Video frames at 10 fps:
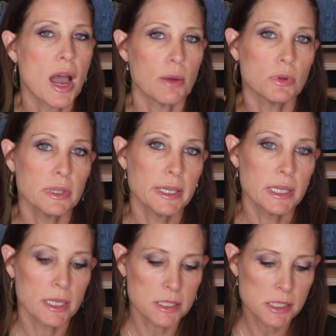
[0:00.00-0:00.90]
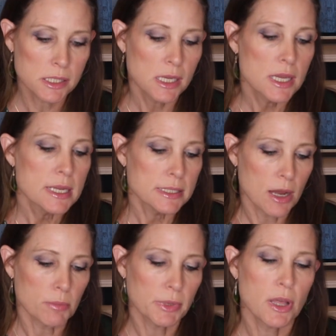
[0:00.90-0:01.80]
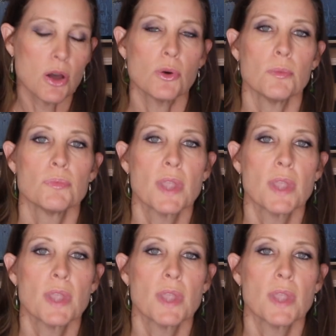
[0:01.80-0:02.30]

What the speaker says: I will link it down below.